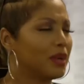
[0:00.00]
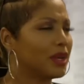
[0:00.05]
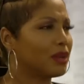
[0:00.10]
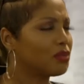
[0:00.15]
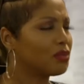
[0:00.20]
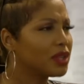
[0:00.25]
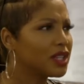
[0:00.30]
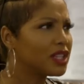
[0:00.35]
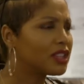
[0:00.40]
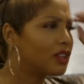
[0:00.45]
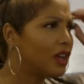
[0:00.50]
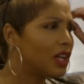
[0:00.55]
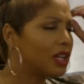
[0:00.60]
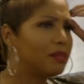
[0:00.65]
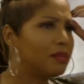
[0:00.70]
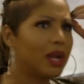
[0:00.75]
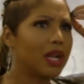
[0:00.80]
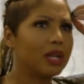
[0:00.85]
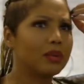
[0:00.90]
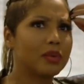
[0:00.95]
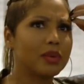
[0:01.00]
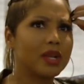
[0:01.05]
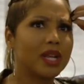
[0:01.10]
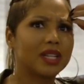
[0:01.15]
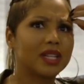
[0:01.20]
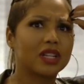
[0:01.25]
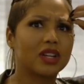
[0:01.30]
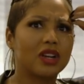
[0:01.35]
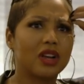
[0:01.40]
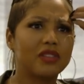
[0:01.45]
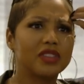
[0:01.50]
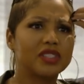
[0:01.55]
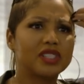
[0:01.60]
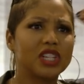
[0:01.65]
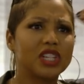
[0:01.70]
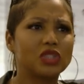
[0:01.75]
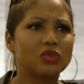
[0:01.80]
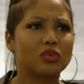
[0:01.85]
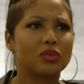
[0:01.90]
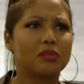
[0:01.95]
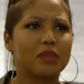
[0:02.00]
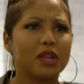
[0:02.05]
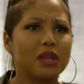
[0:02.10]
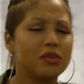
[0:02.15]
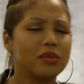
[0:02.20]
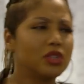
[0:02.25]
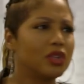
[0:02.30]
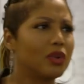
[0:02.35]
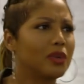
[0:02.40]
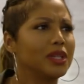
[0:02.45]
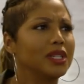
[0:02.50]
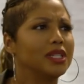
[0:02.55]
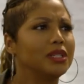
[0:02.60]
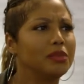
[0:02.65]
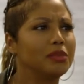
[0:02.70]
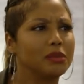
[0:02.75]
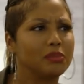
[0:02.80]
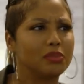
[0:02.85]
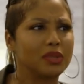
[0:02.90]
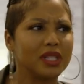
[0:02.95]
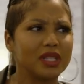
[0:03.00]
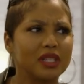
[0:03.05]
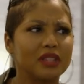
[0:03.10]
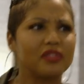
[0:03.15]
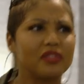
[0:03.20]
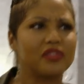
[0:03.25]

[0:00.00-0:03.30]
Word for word: And I really thought about it when we had the conversation. where maybe you know we need to be blended